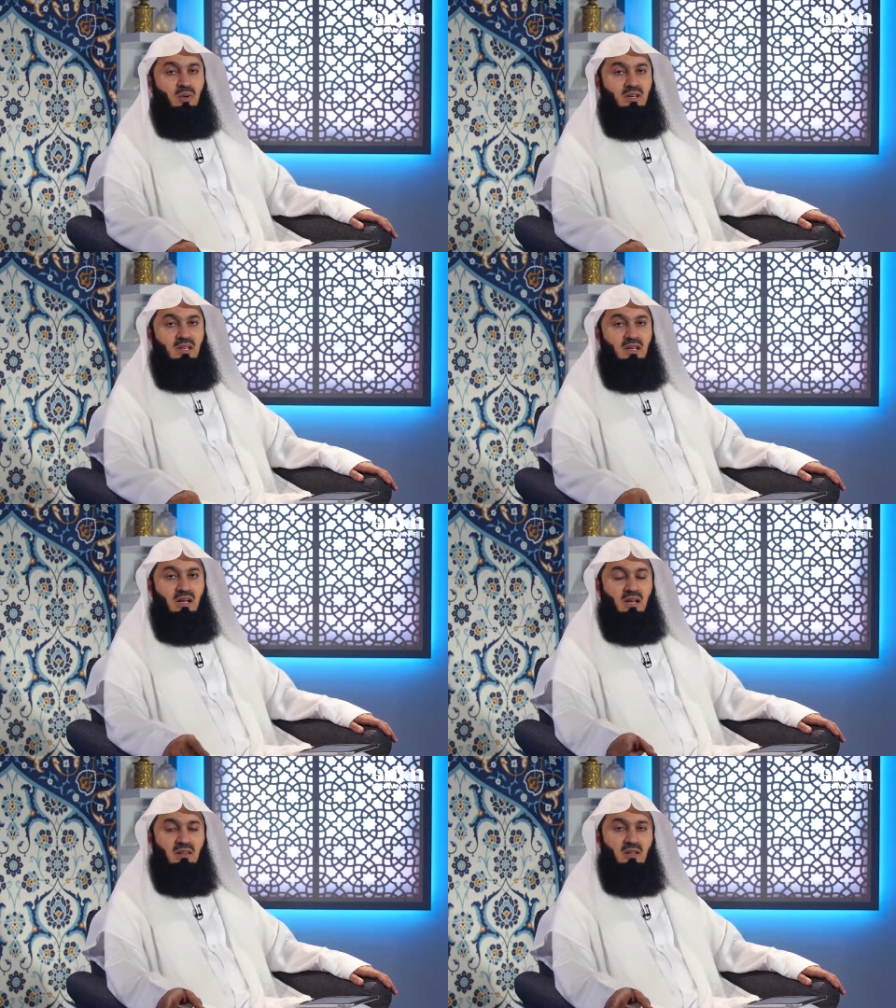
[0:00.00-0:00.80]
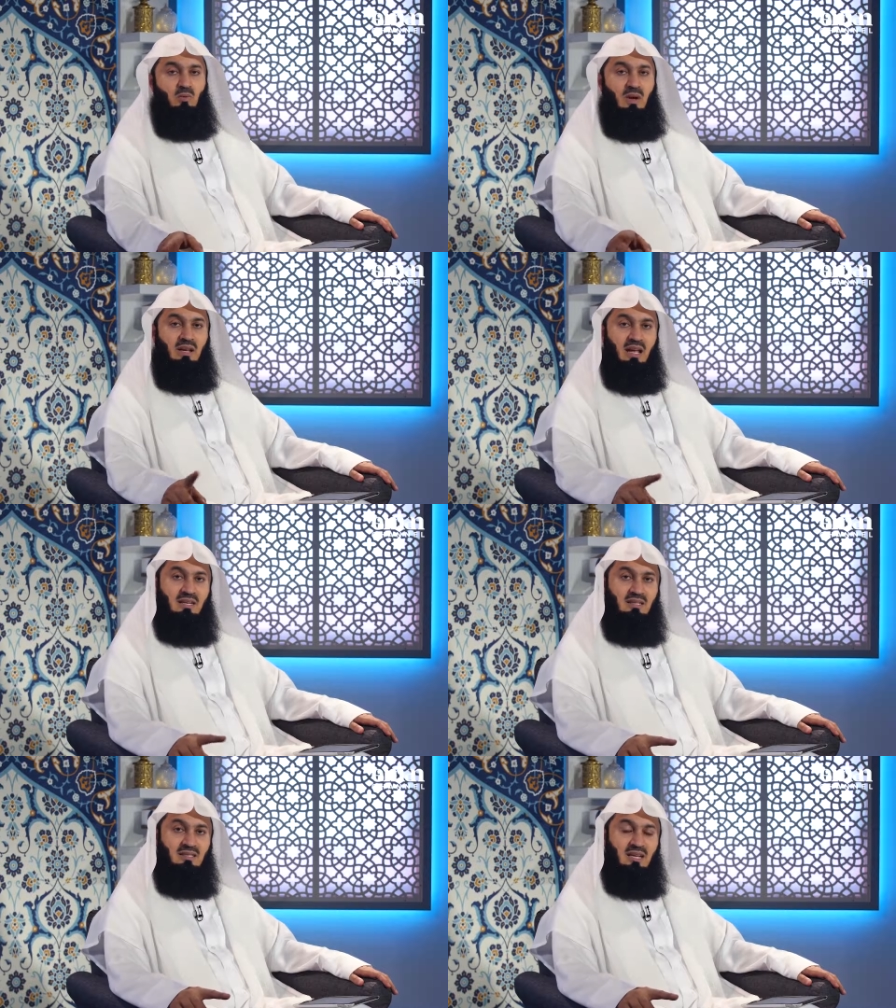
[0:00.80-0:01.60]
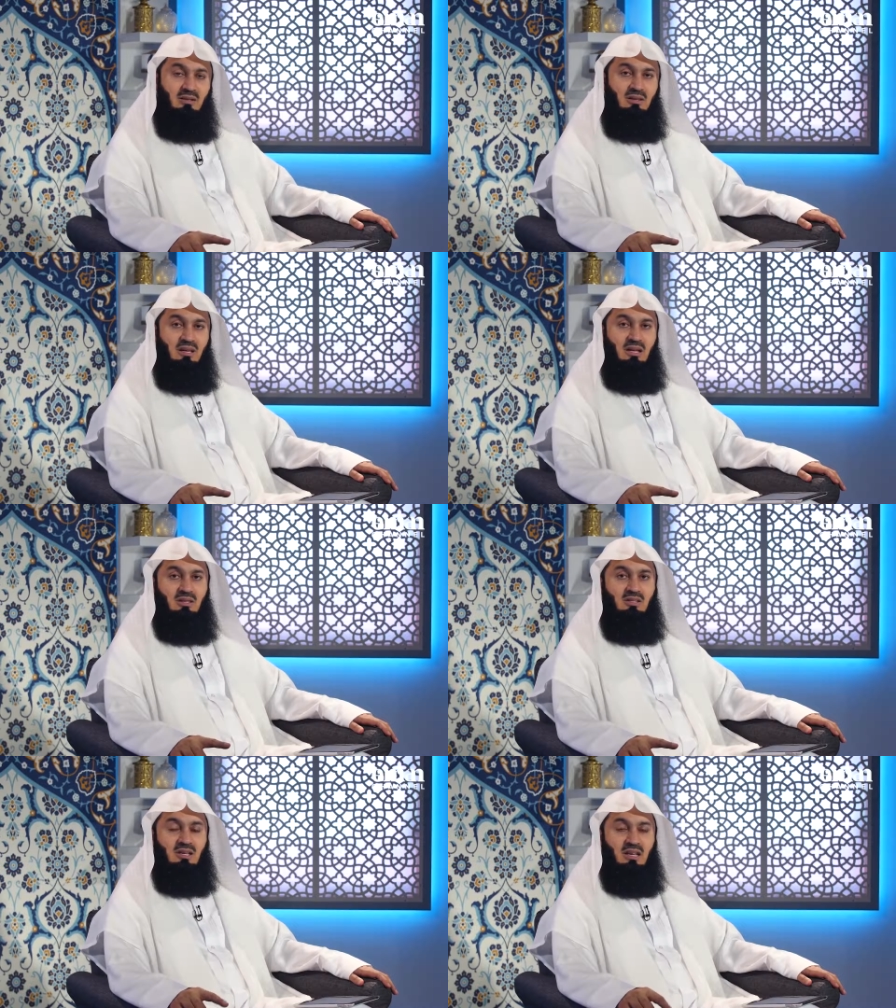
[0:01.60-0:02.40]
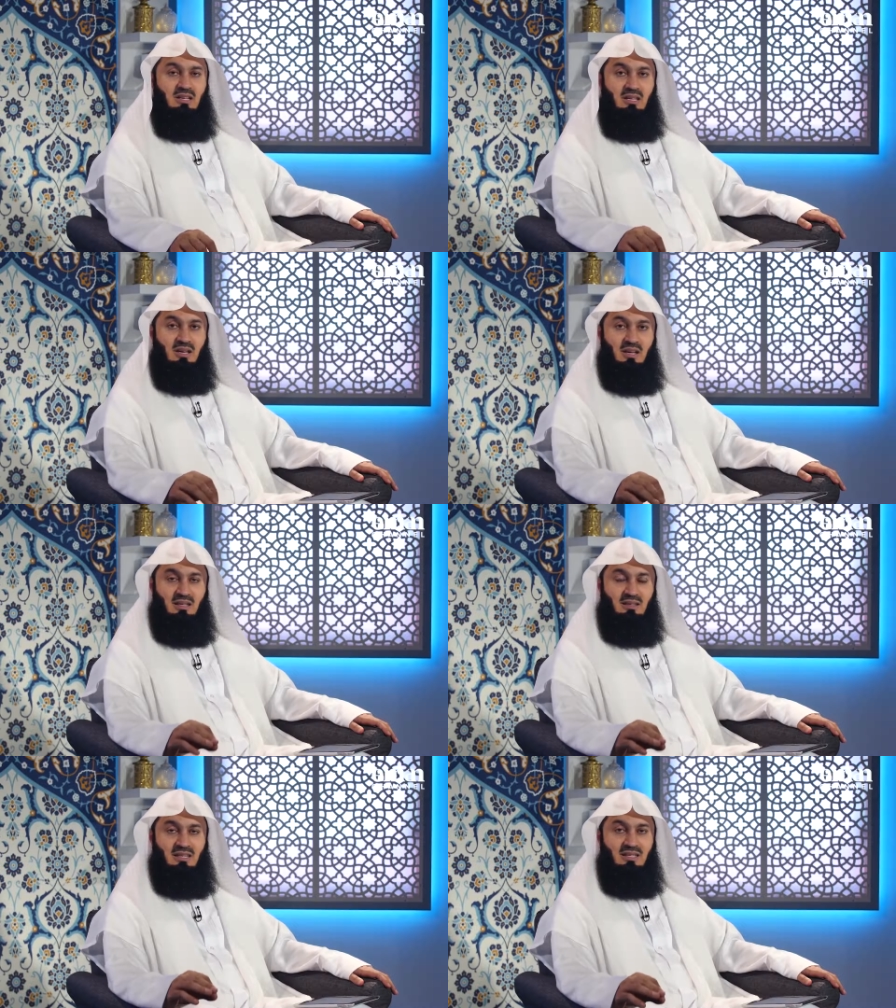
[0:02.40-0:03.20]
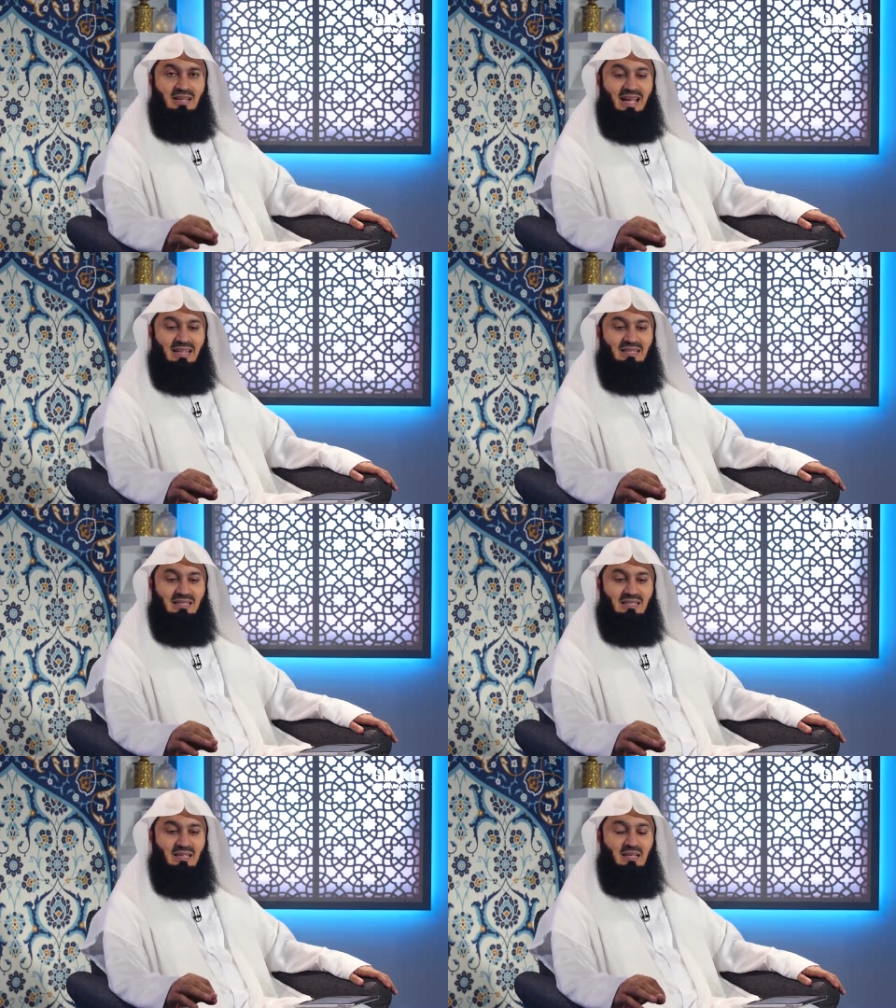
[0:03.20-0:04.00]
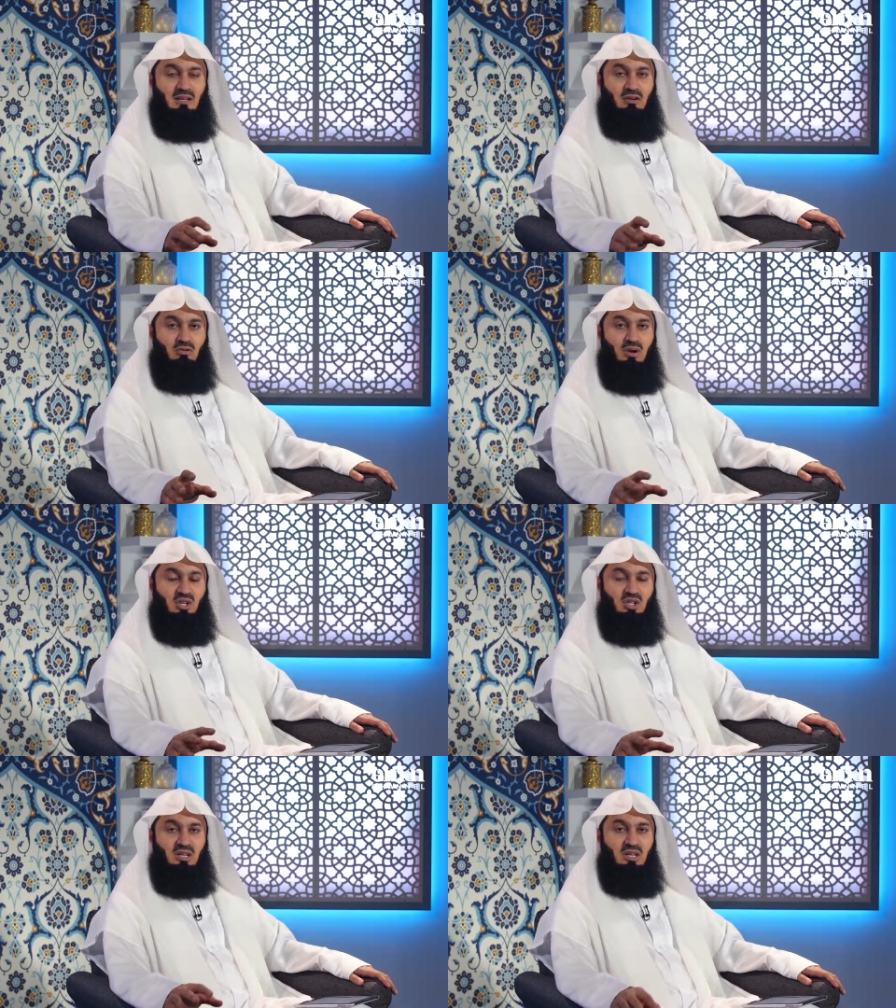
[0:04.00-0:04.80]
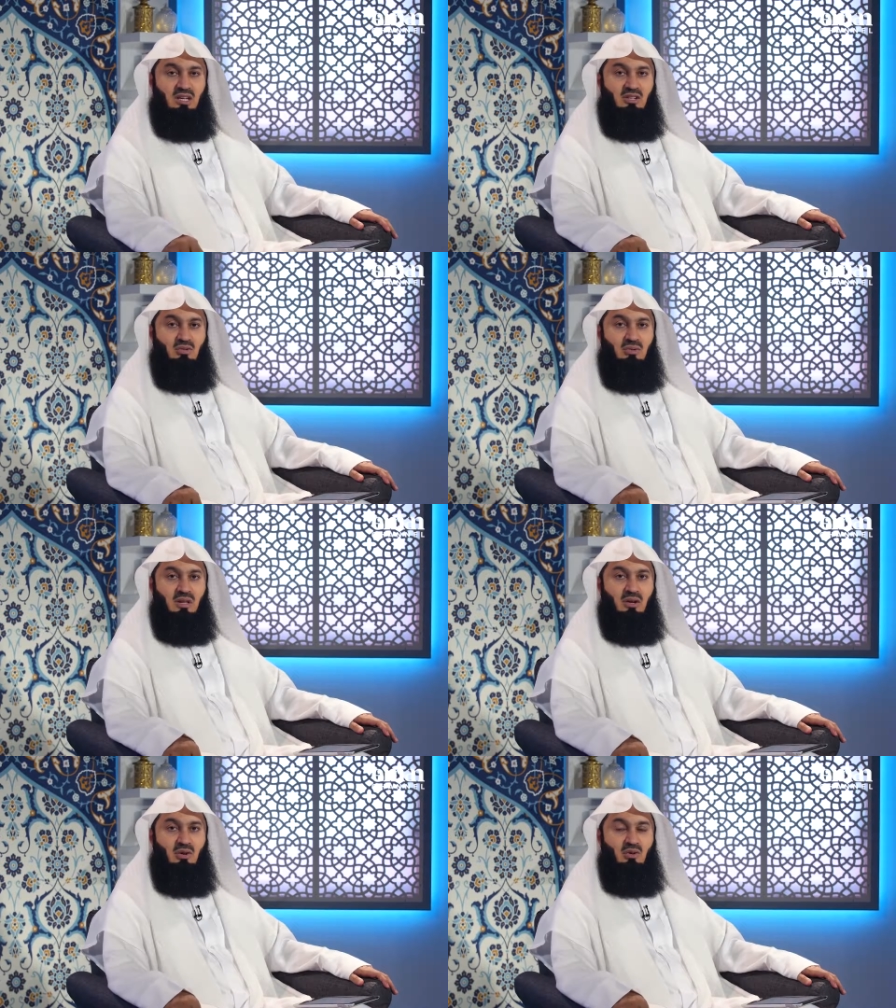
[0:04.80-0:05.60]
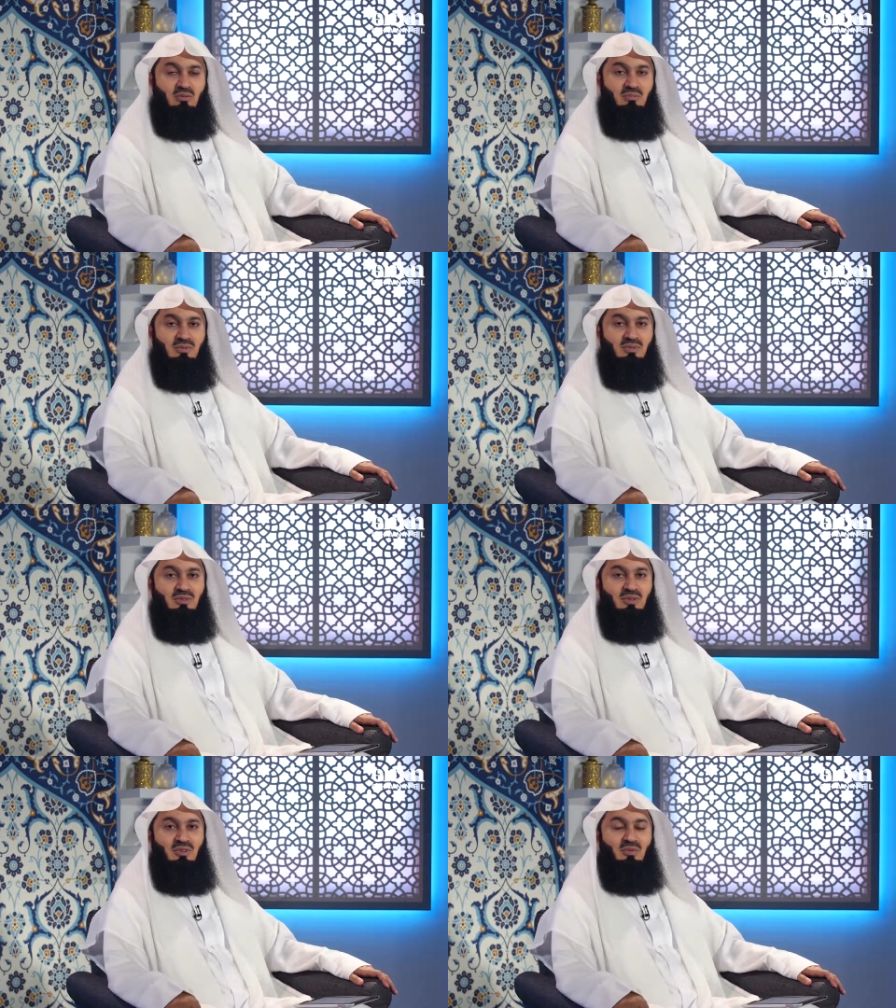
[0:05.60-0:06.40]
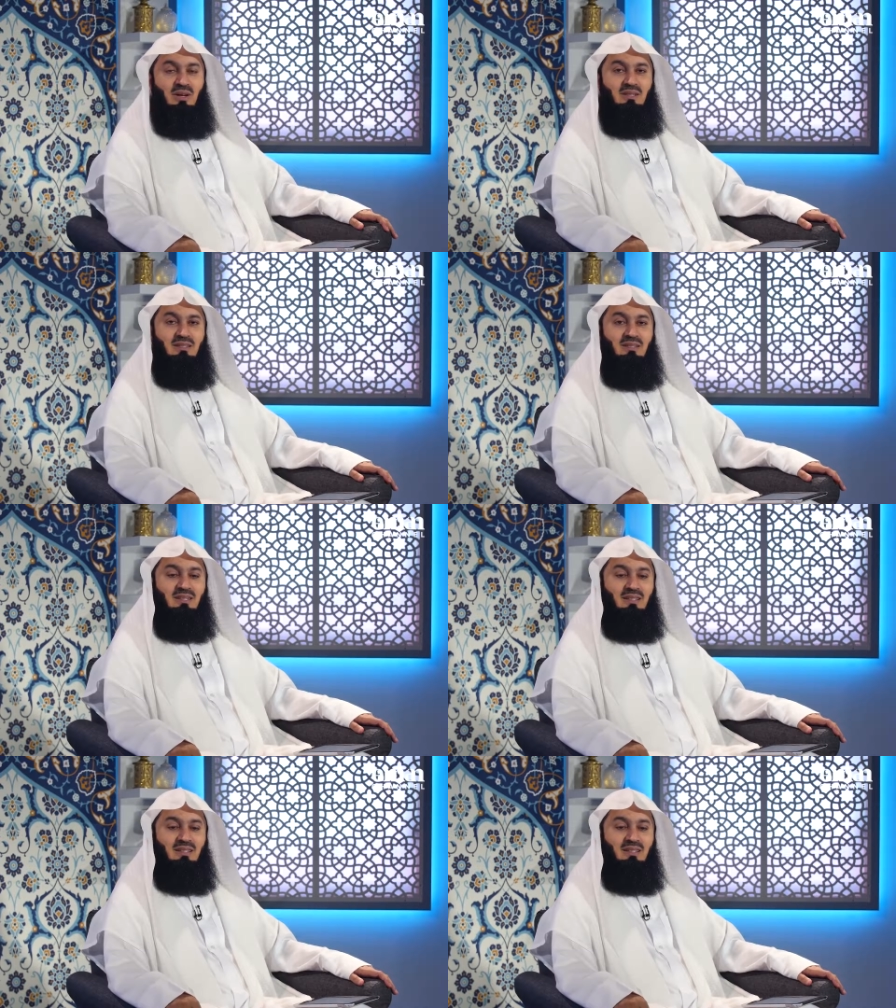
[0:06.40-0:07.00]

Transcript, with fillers: When he heard the one ant tell the others, and he heard these ants, rushing into their homes. Do you know what?